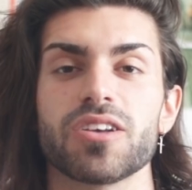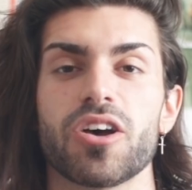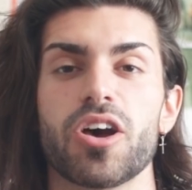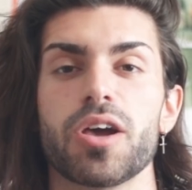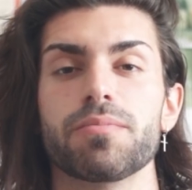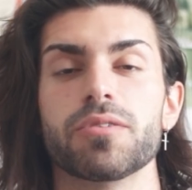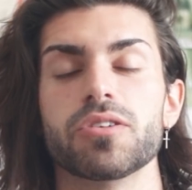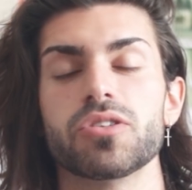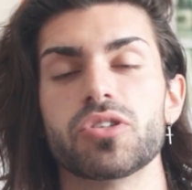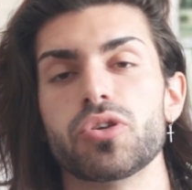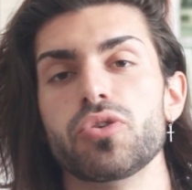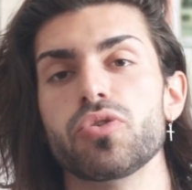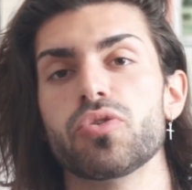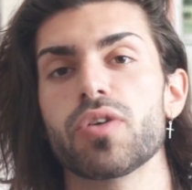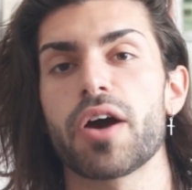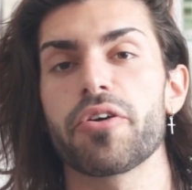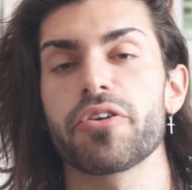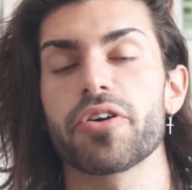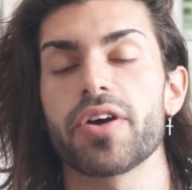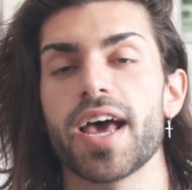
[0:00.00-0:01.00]
time to
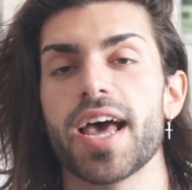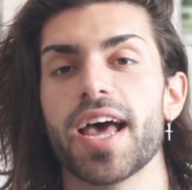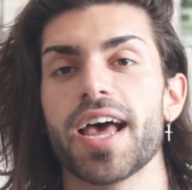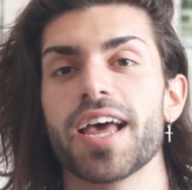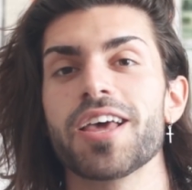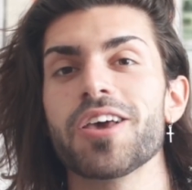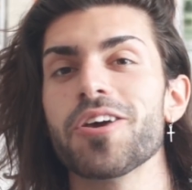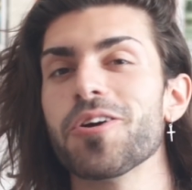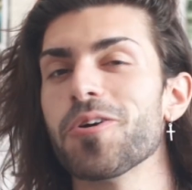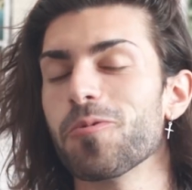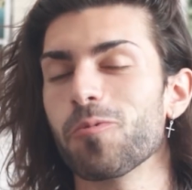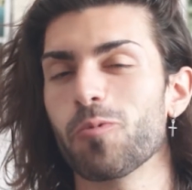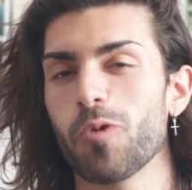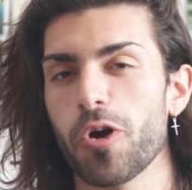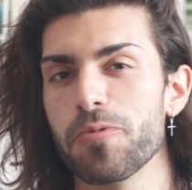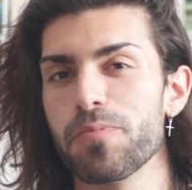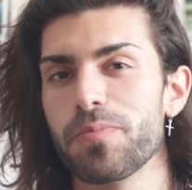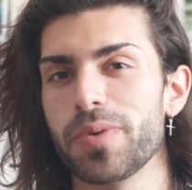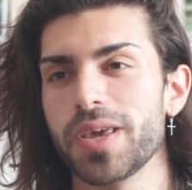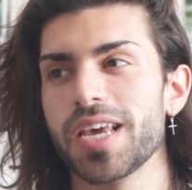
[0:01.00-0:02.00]
grow out your hair
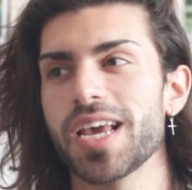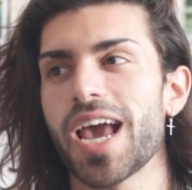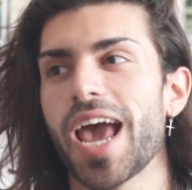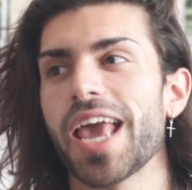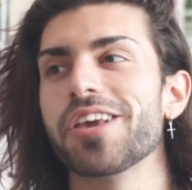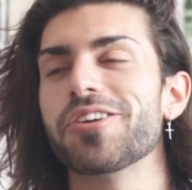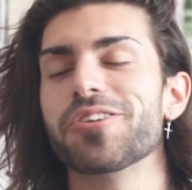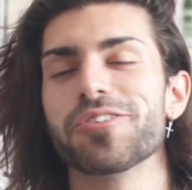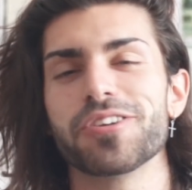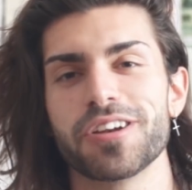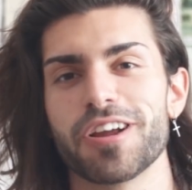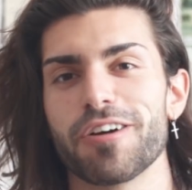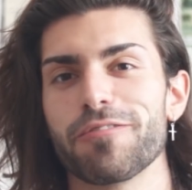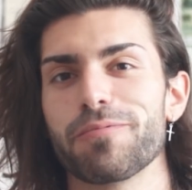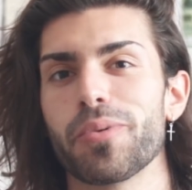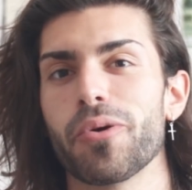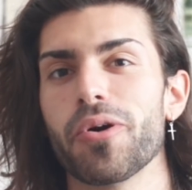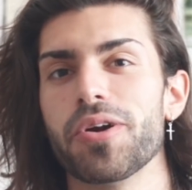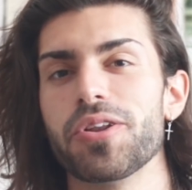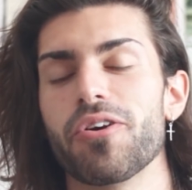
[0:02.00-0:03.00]
won't be a good
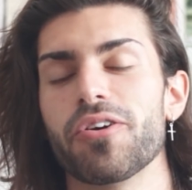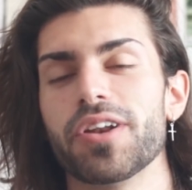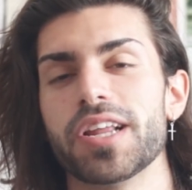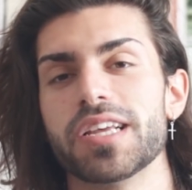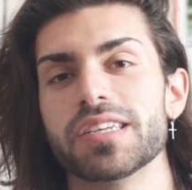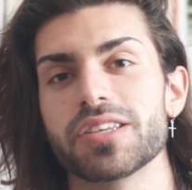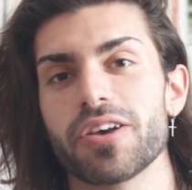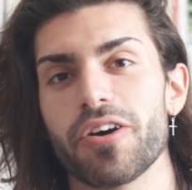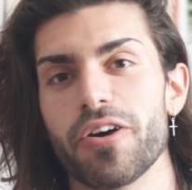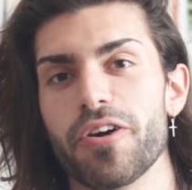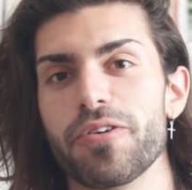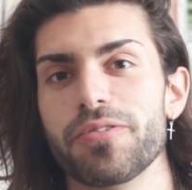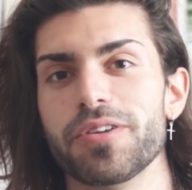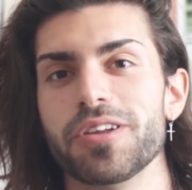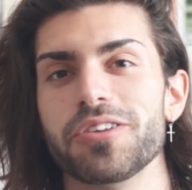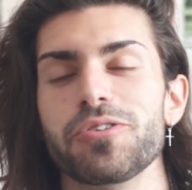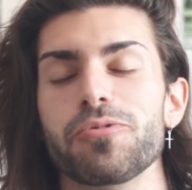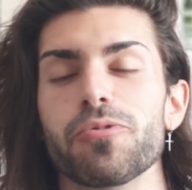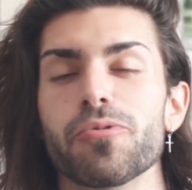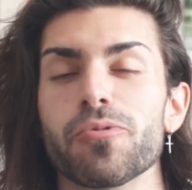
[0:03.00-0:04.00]
enough point on its own.
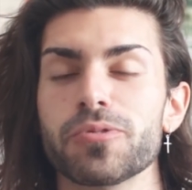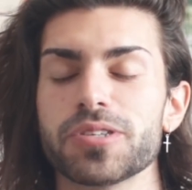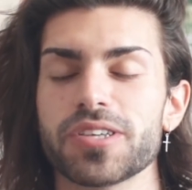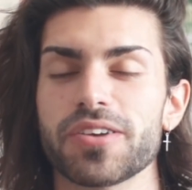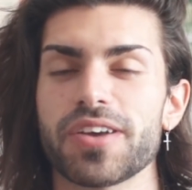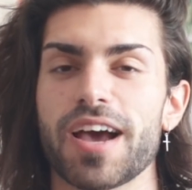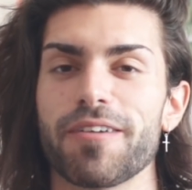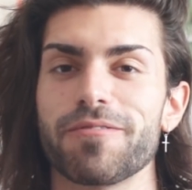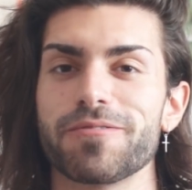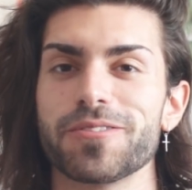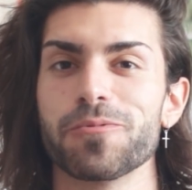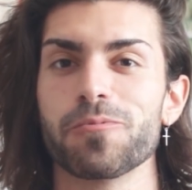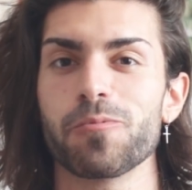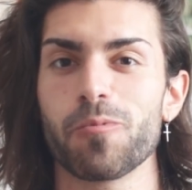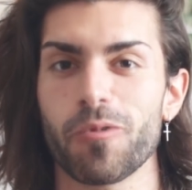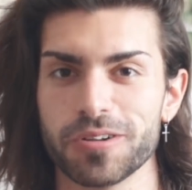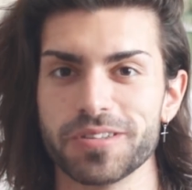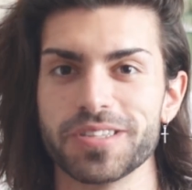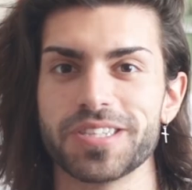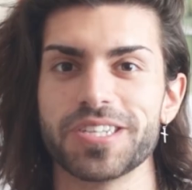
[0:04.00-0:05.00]
You also have to
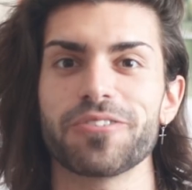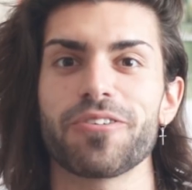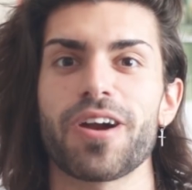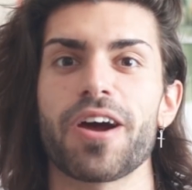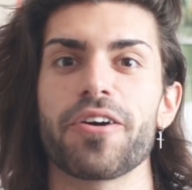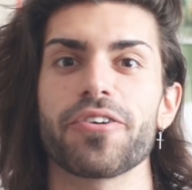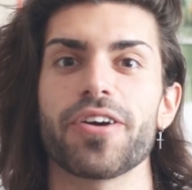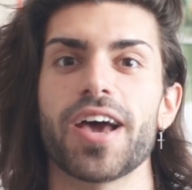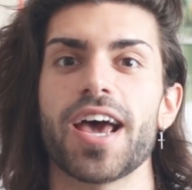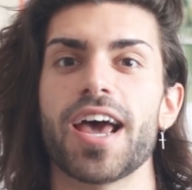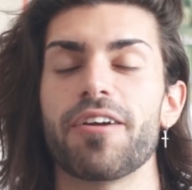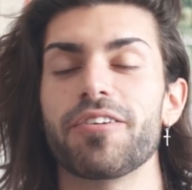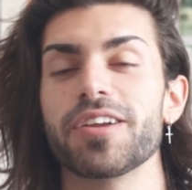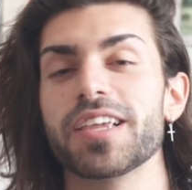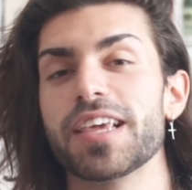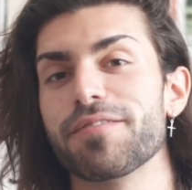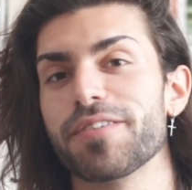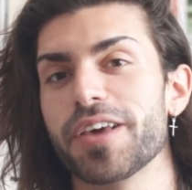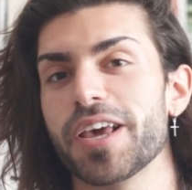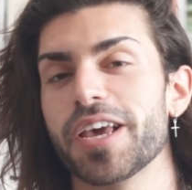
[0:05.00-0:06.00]
want to grow out your hair and
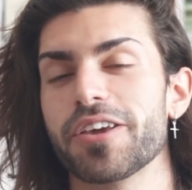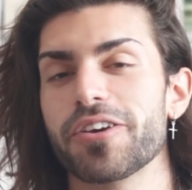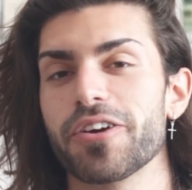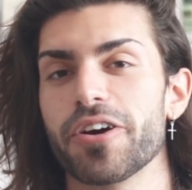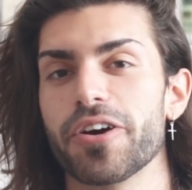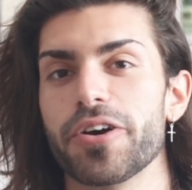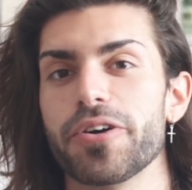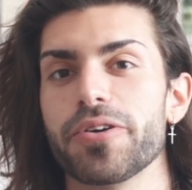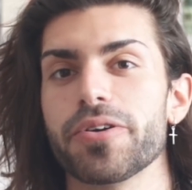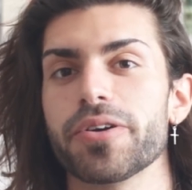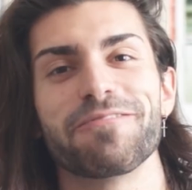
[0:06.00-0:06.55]
give it a go.